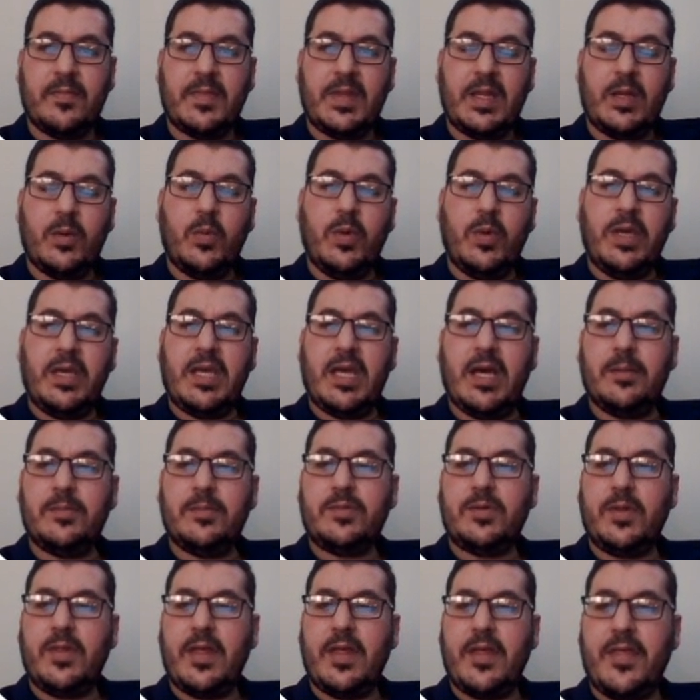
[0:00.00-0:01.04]
We come to
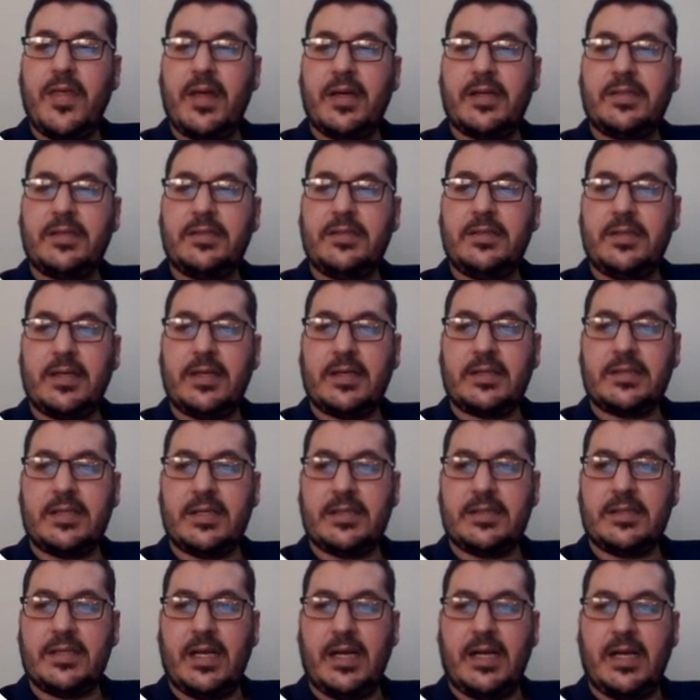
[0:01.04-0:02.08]
the third
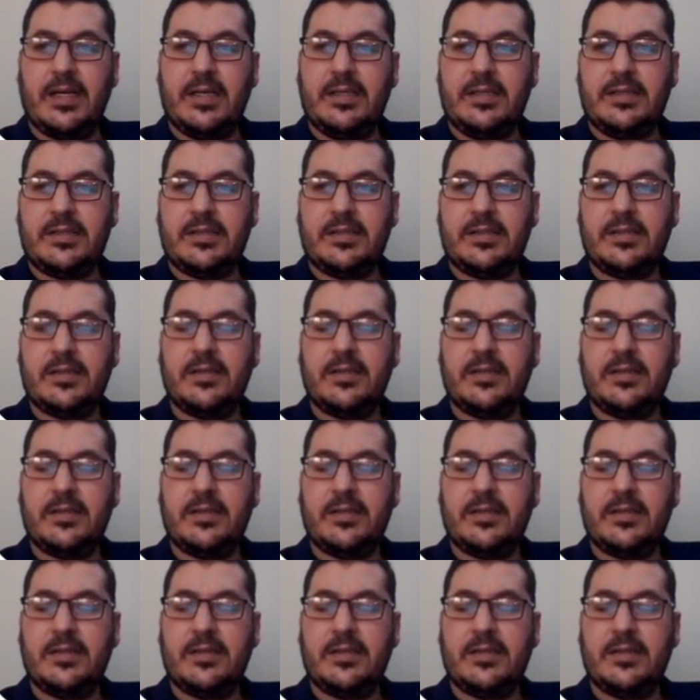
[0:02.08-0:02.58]
exercise.